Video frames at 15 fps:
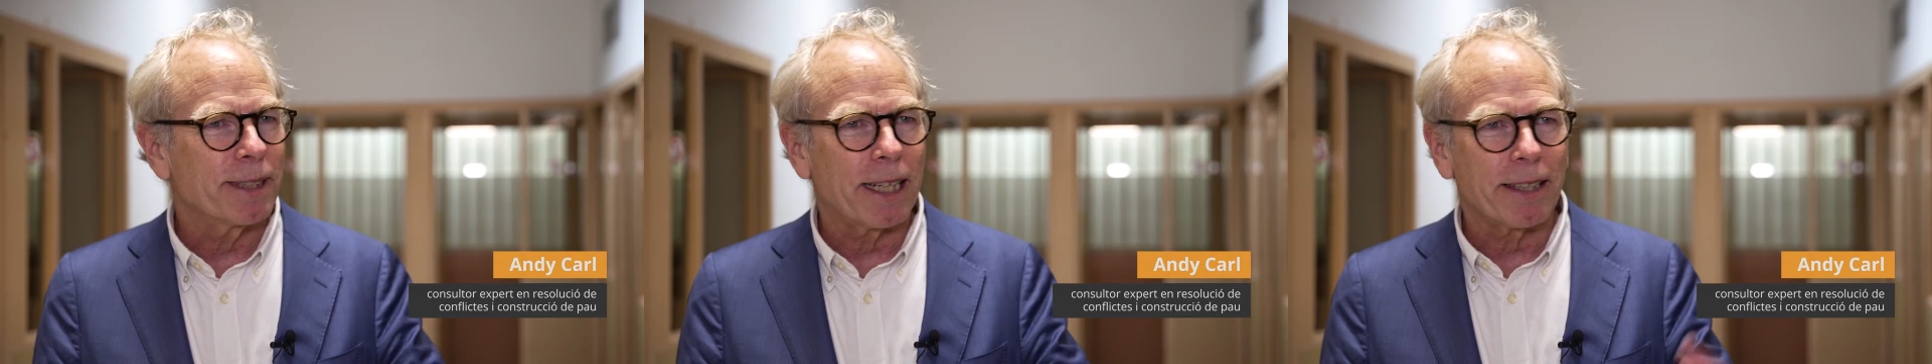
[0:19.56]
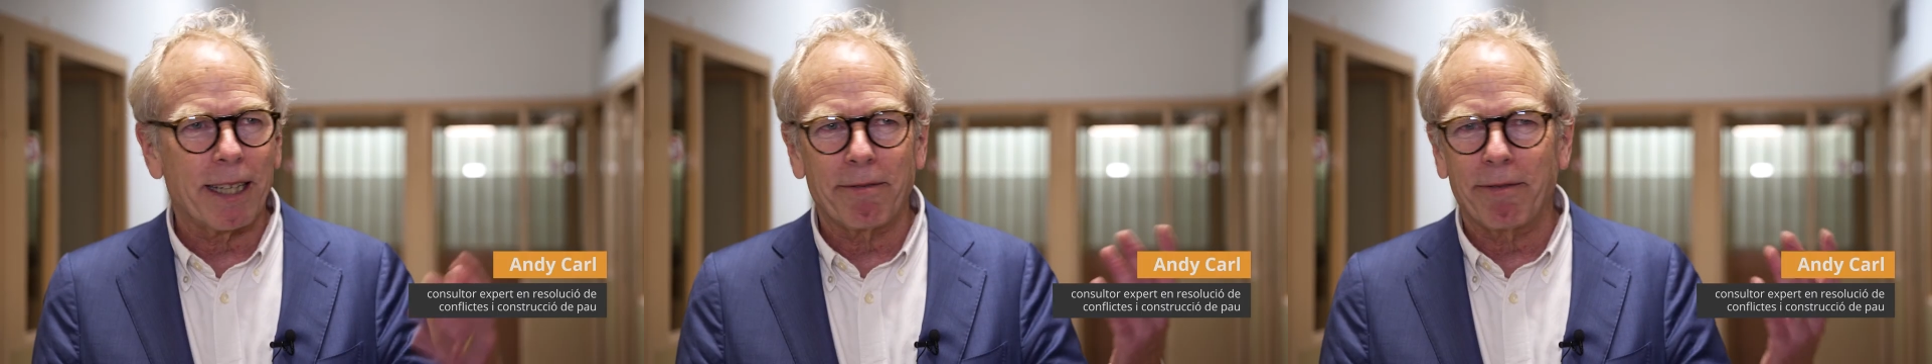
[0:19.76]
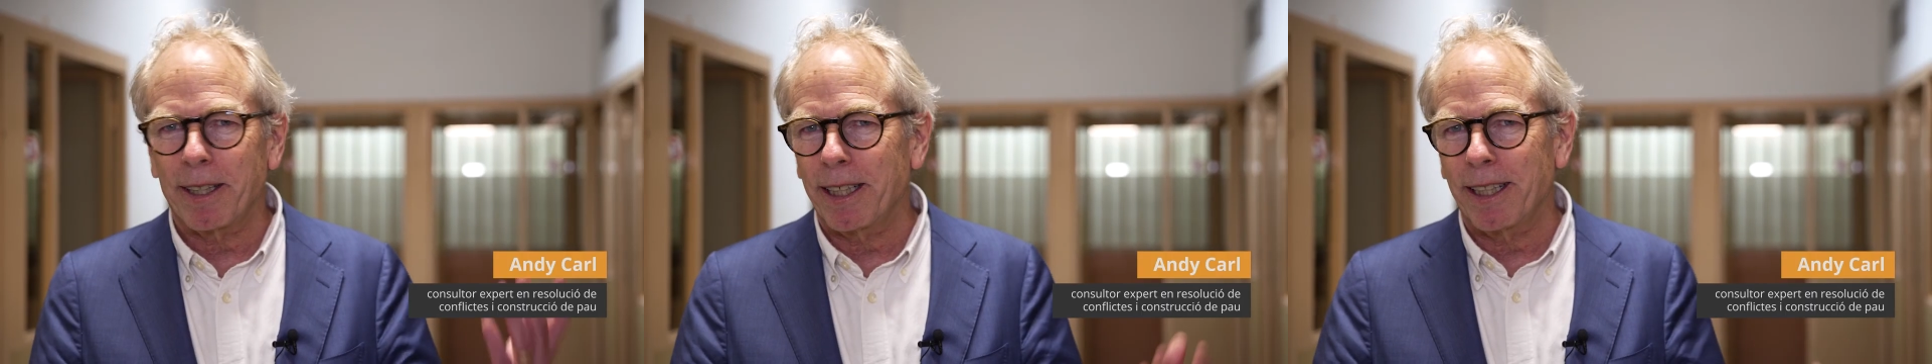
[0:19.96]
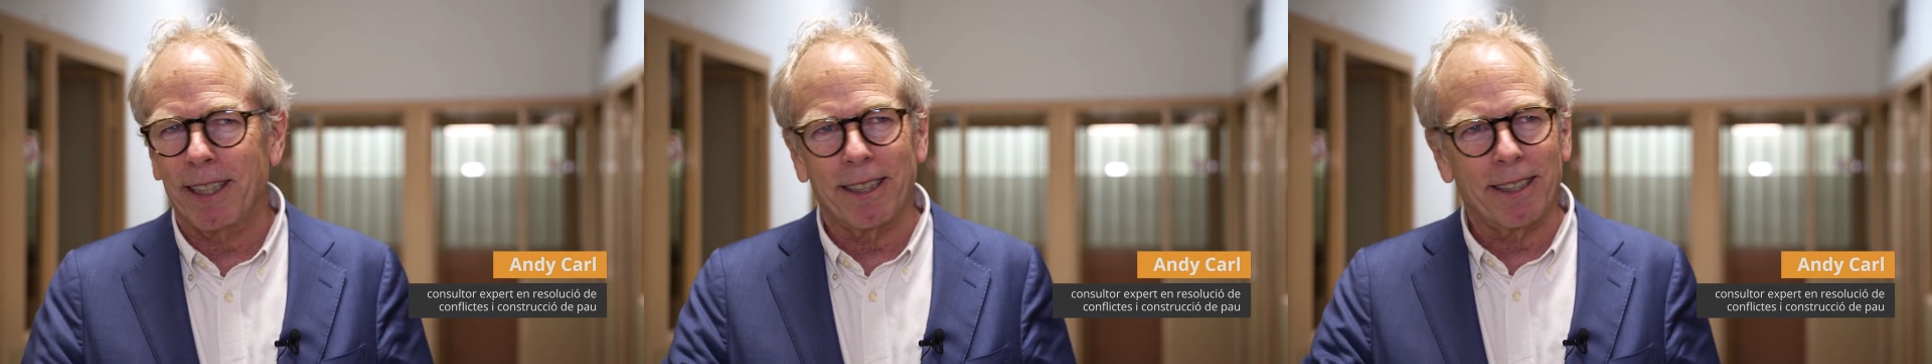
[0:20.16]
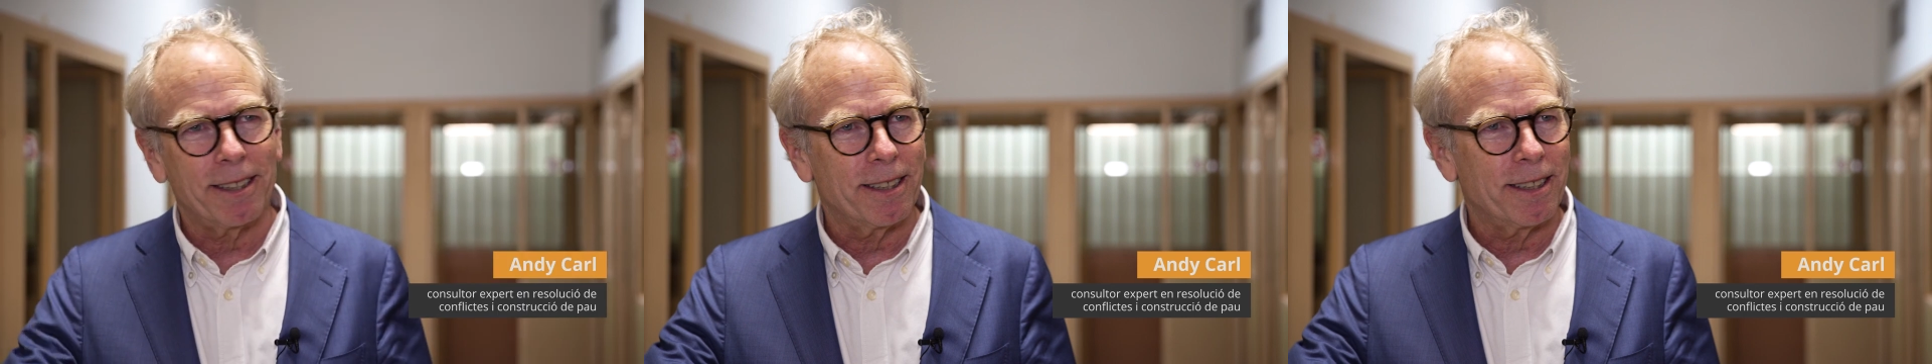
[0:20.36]
South
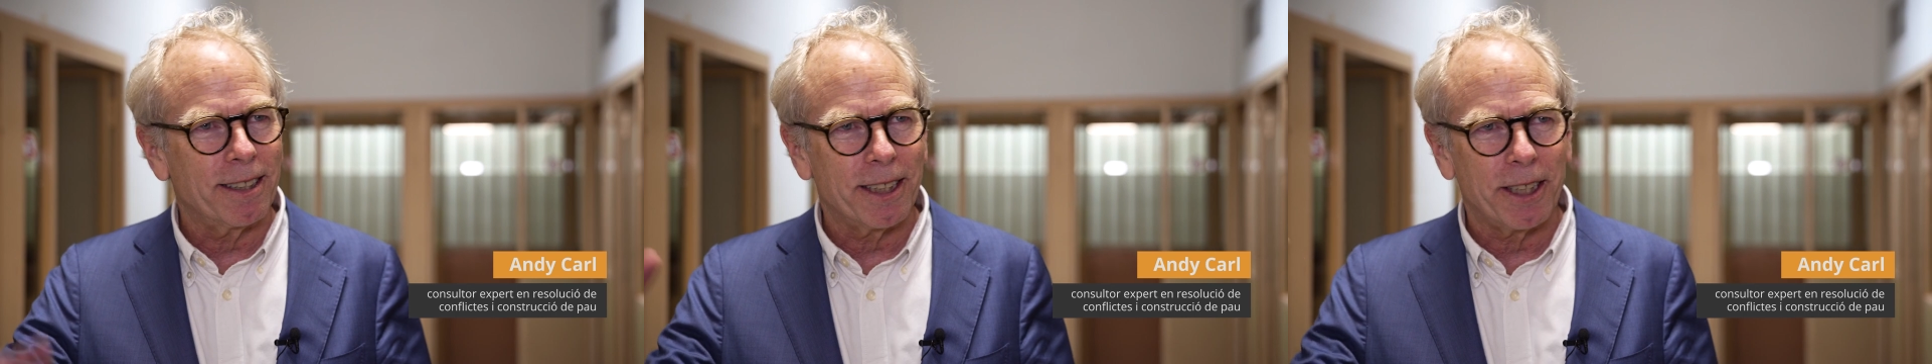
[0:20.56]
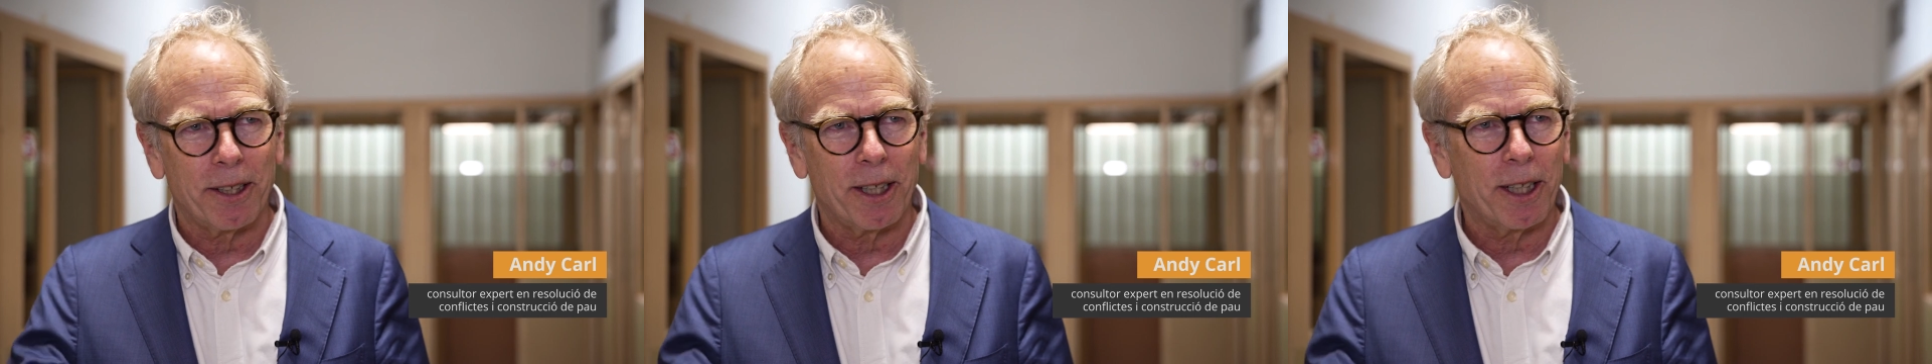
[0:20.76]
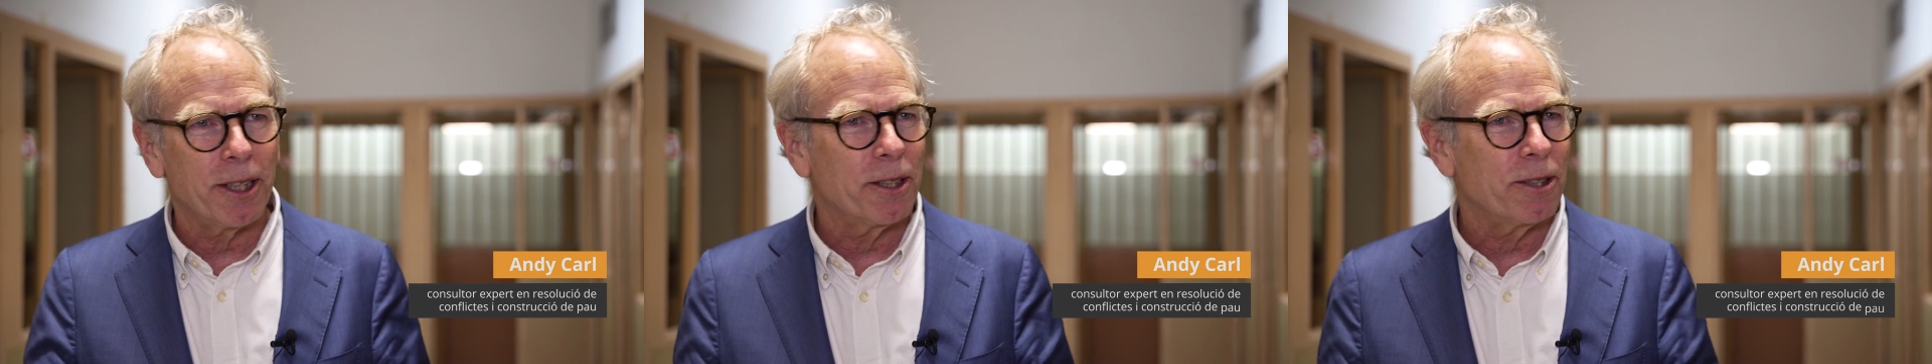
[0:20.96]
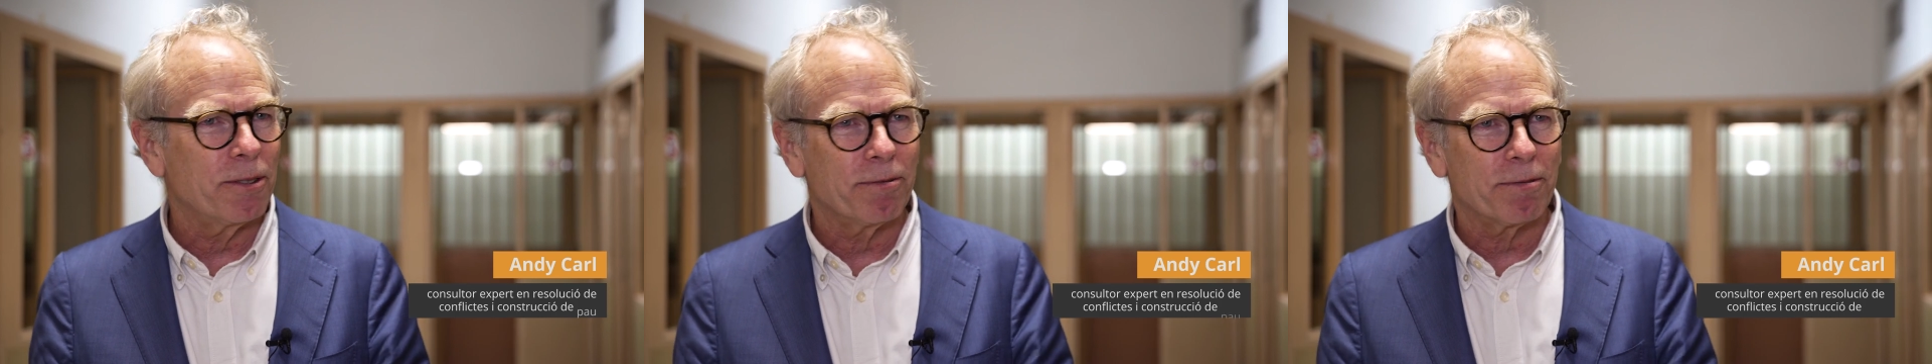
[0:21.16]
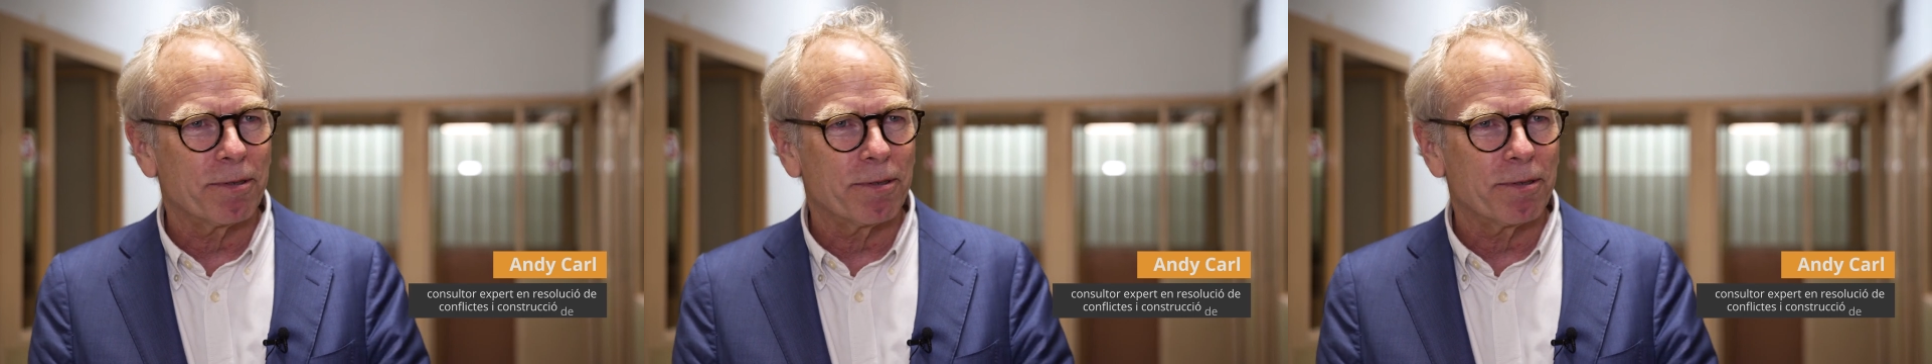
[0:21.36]
Africa to Sierra Leone,